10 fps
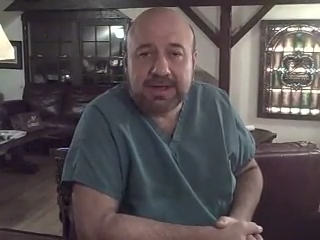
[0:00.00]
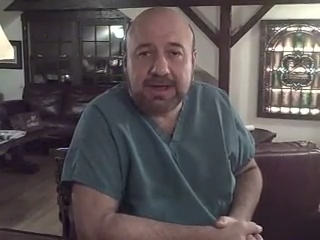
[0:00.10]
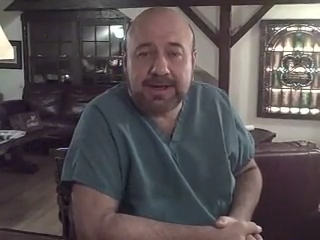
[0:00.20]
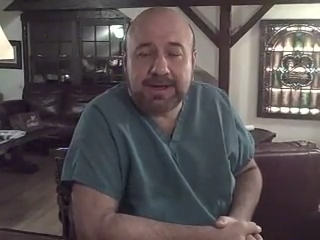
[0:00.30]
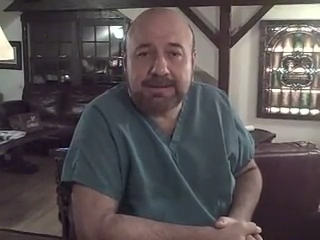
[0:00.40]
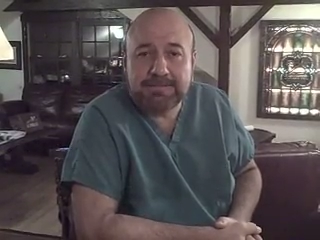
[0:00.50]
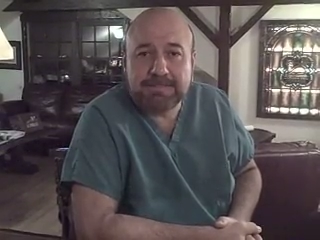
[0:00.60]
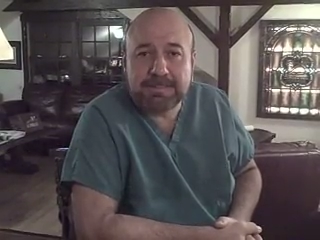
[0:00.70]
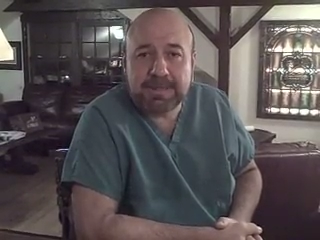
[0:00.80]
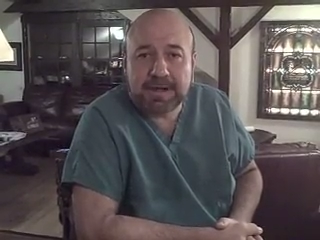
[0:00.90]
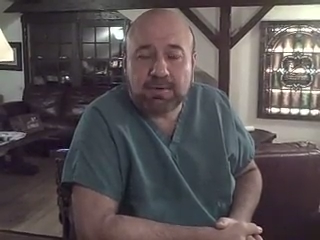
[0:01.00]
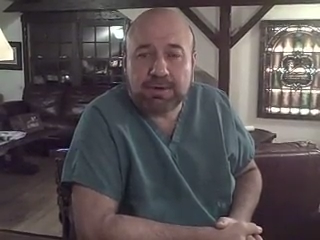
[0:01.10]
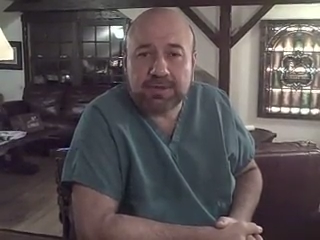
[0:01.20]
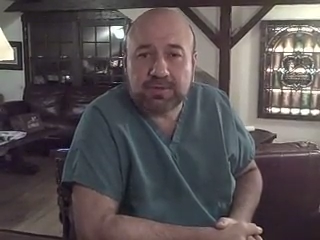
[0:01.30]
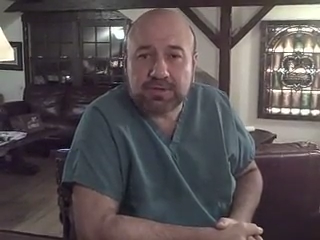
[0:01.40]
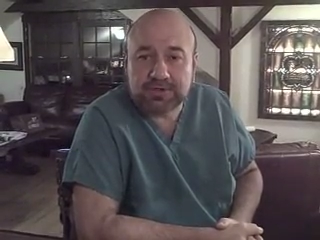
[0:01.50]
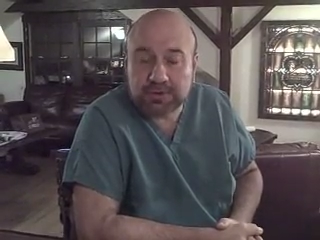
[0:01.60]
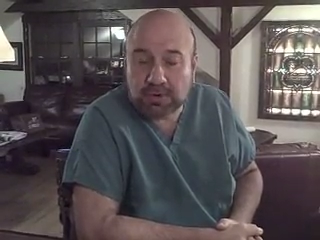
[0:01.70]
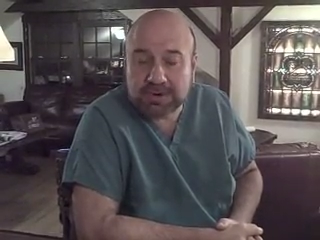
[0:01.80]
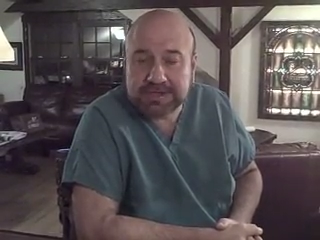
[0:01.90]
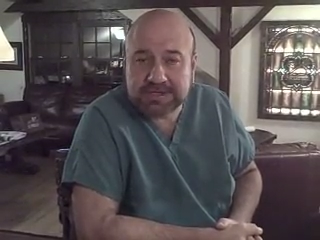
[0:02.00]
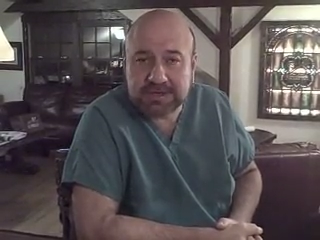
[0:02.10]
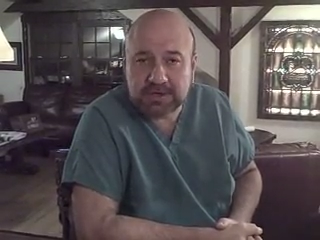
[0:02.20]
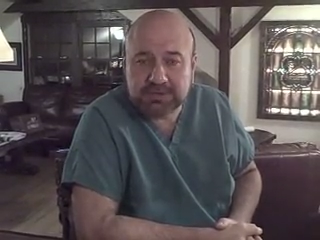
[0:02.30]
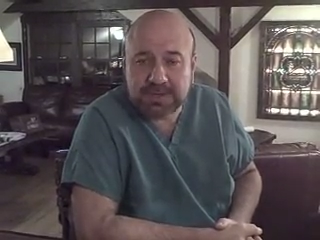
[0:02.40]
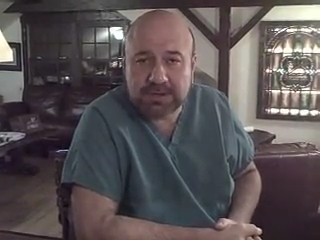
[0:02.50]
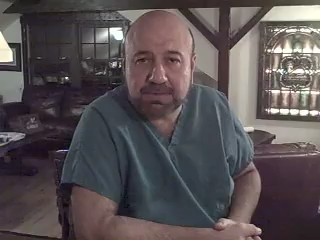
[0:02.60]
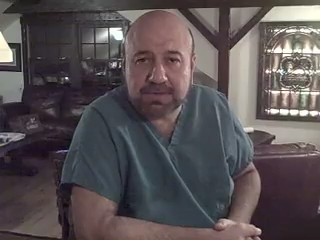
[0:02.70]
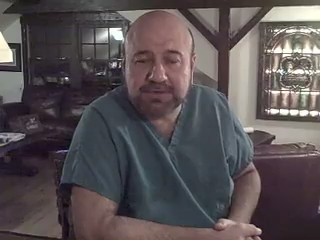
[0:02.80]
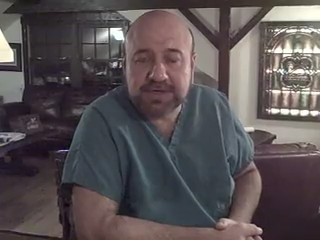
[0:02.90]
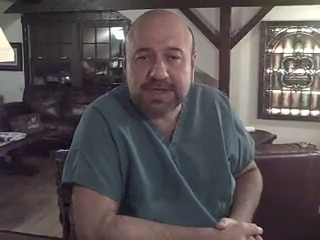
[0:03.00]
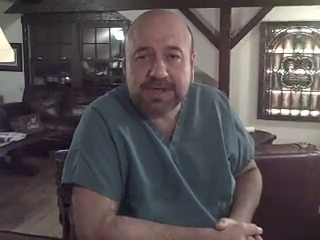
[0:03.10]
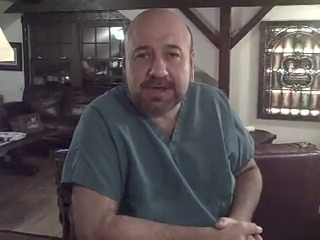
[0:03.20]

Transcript: According to the stories in the newspapers,